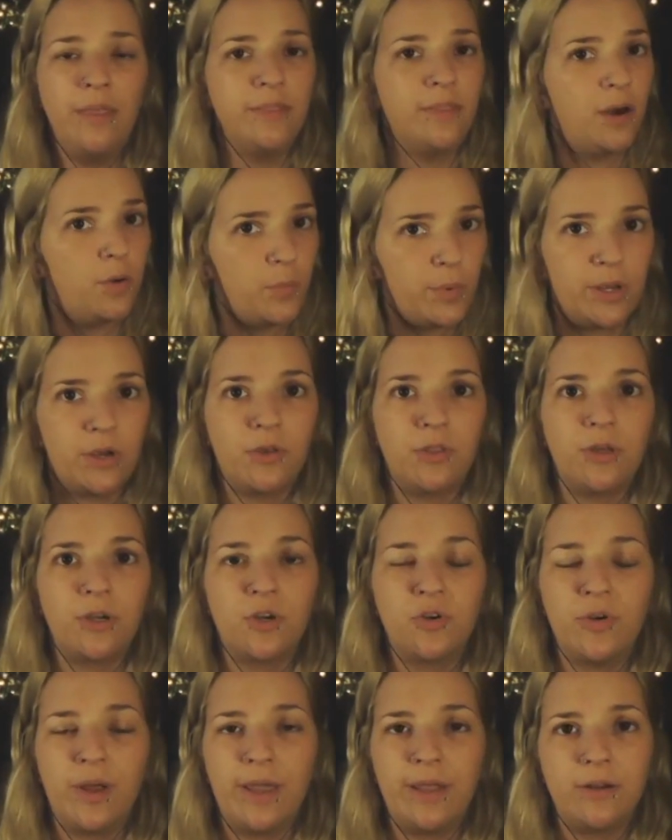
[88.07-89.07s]
that we are the
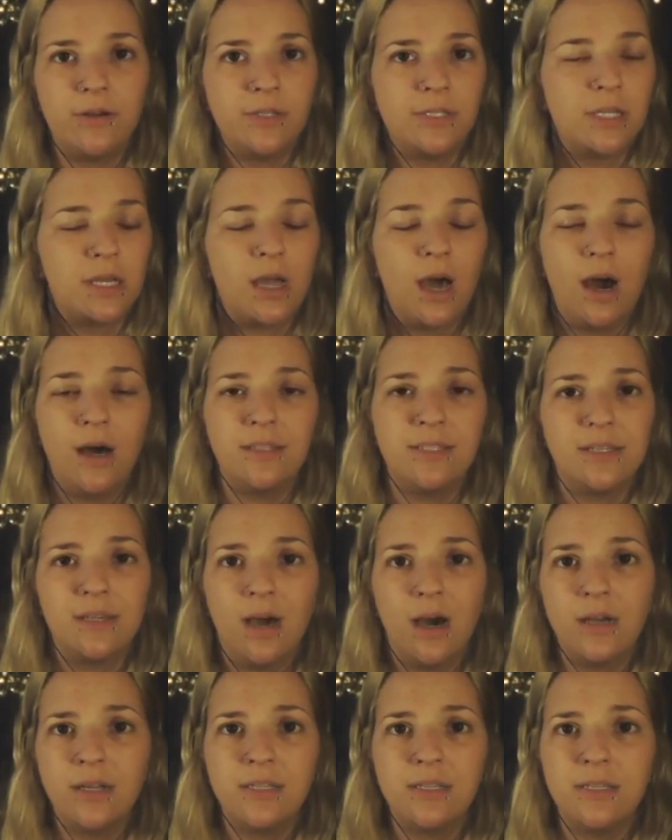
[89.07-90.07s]
creators, the gods and
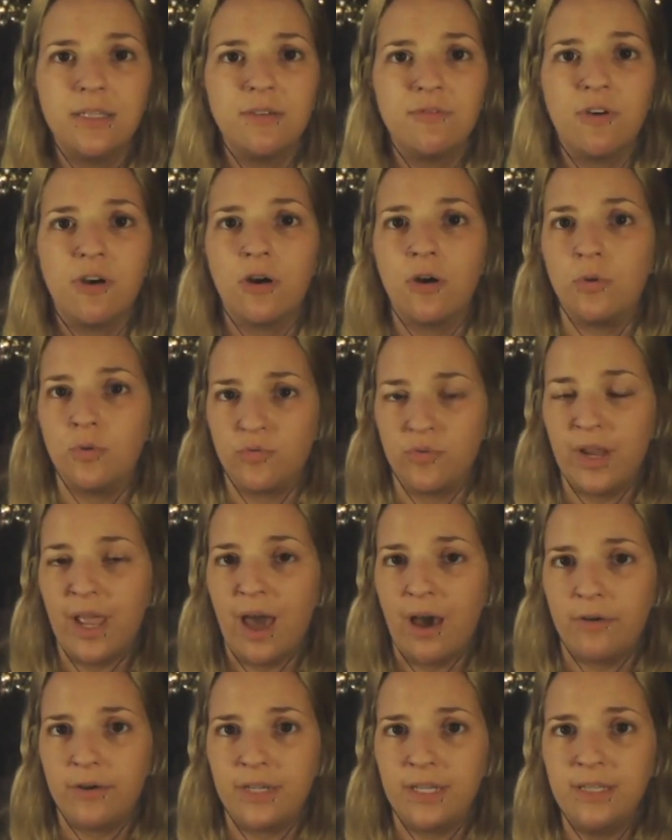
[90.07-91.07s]
goddesses of our own
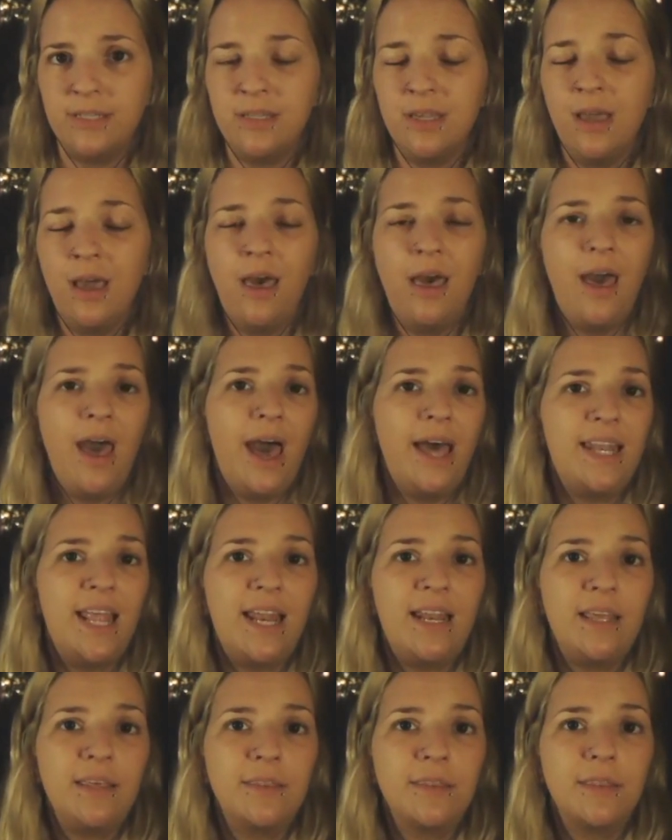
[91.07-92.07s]
realities, and
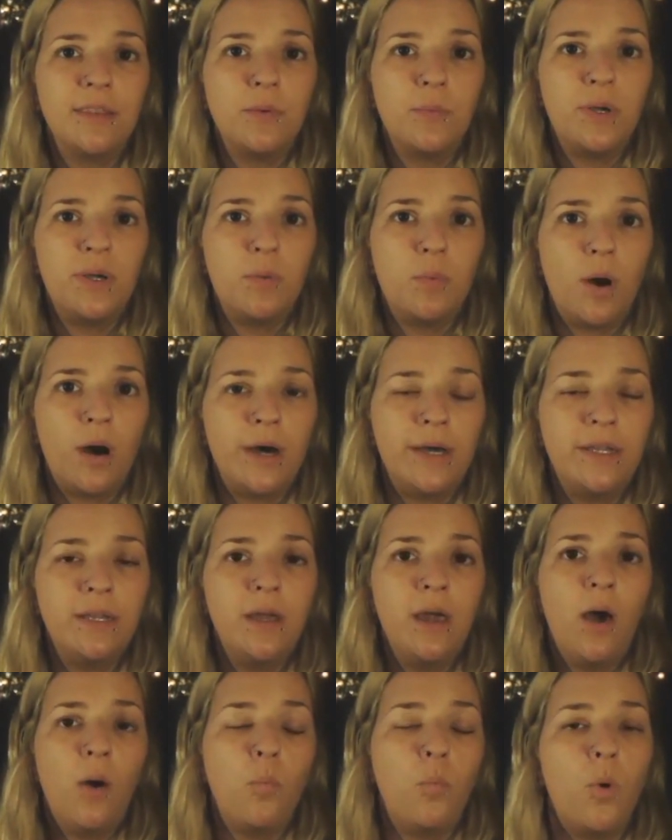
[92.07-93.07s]
anything that we want
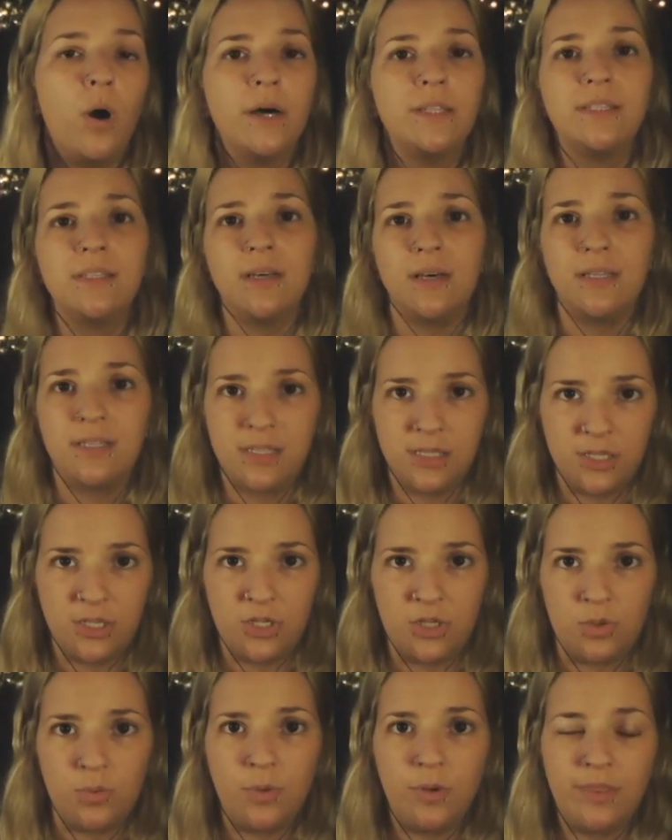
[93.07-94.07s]
wants us
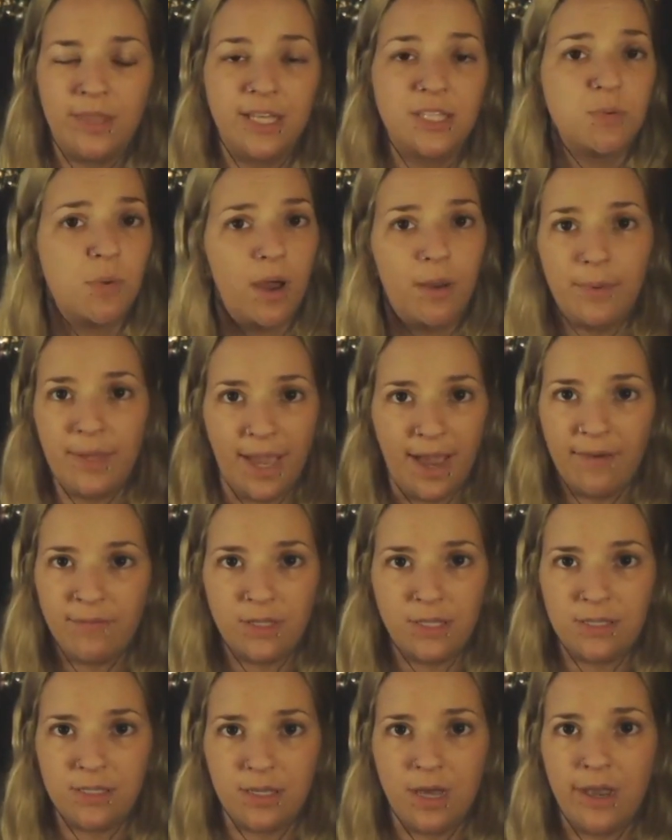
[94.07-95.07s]
too. That's why we have
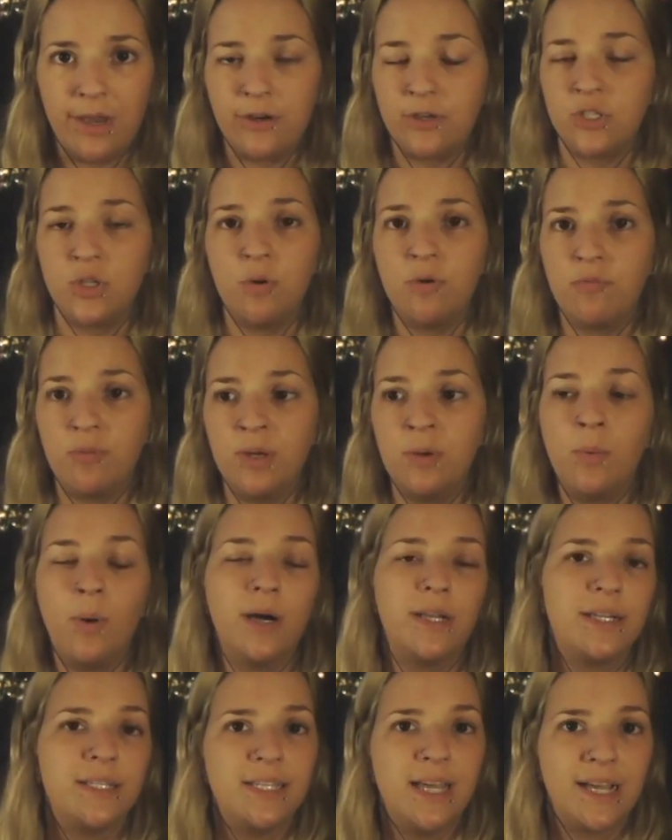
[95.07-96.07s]
the desire. So if we
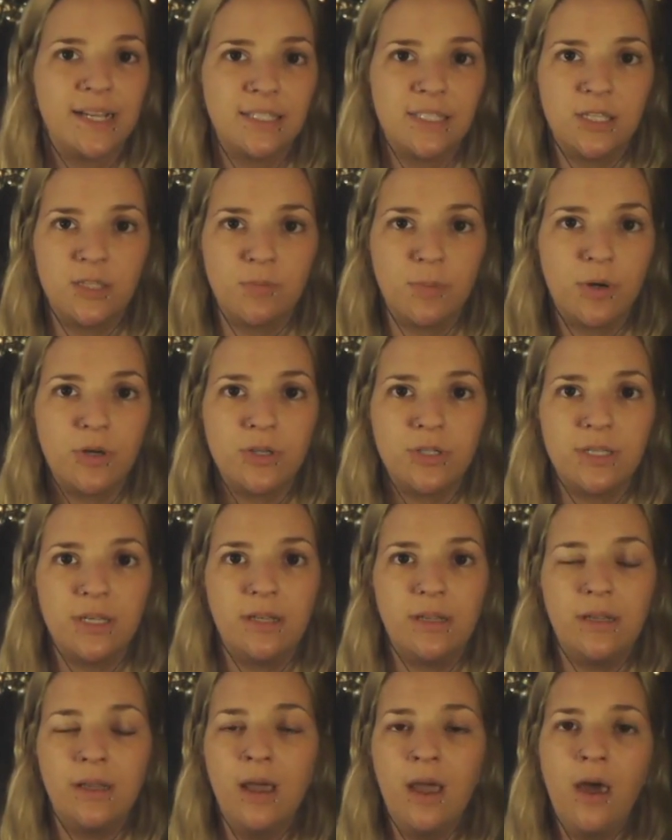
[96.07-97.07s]
want to text this
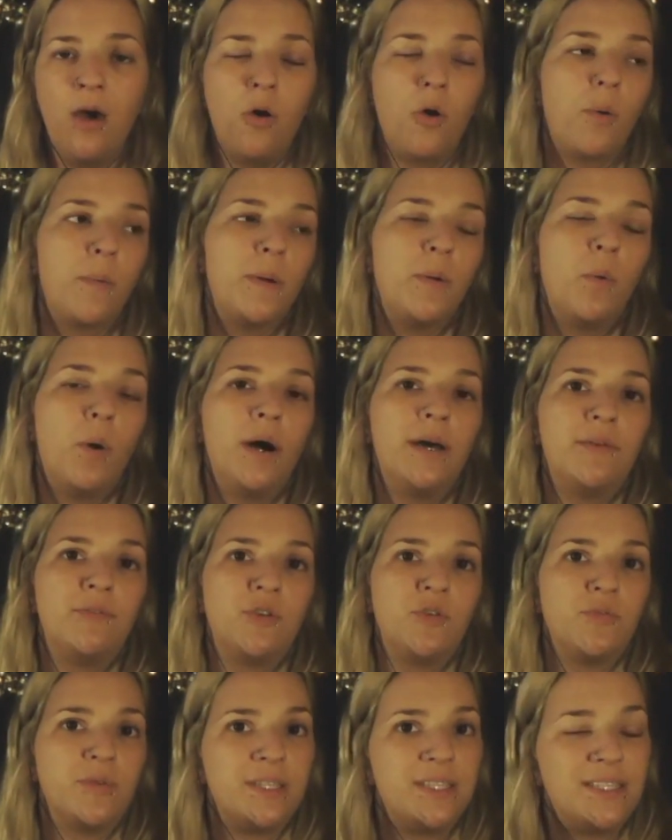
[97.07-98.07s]
person, or we want
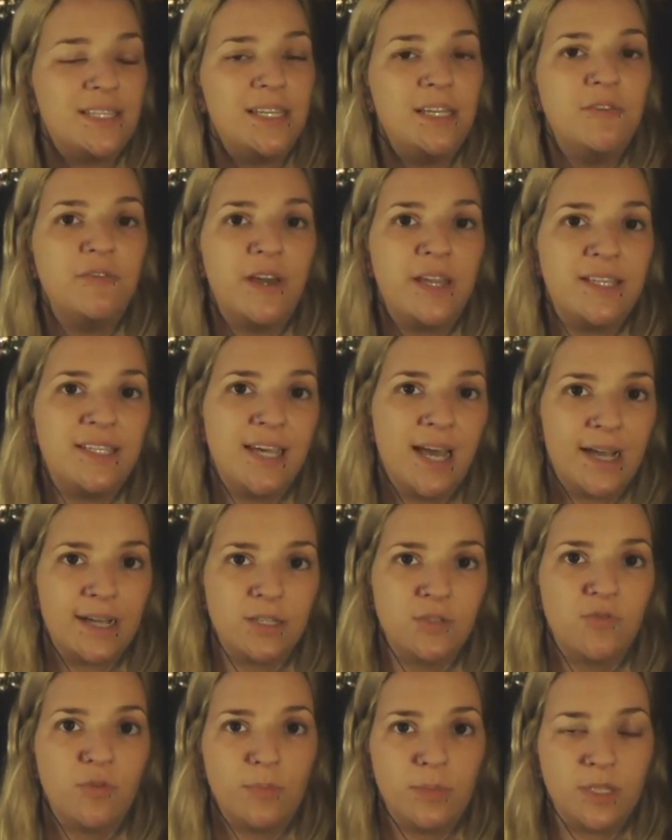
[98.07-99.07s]
to receive a
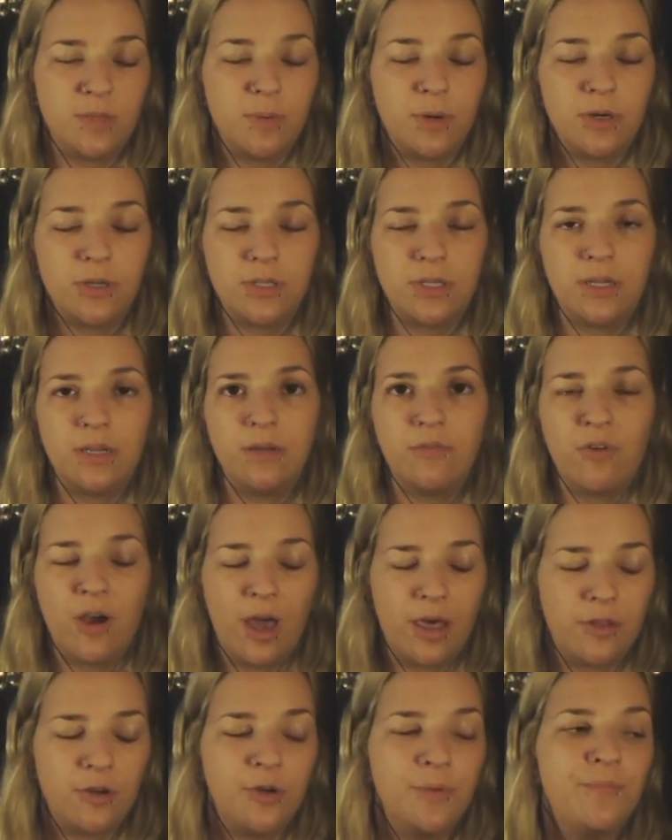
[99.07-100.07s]
text from this person,
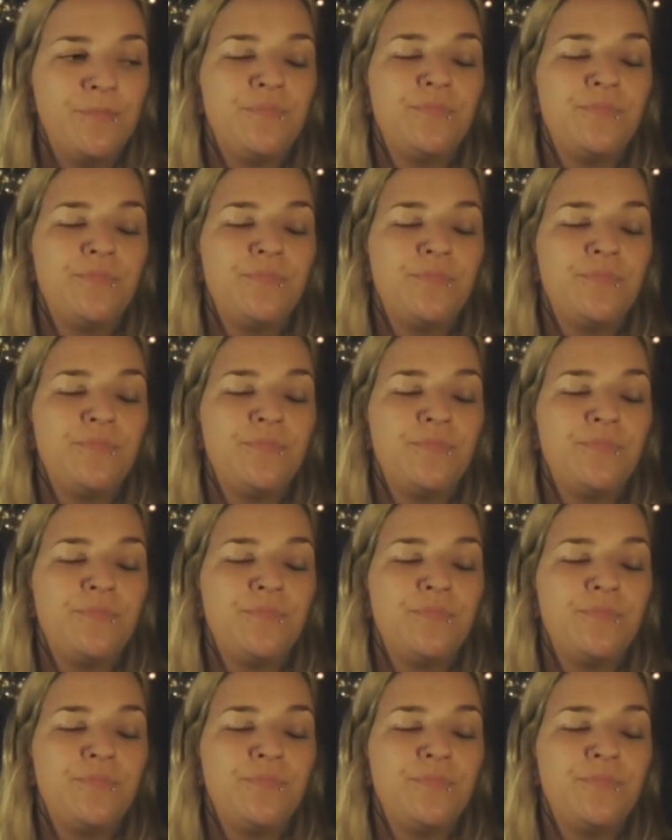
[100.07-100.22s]
rather,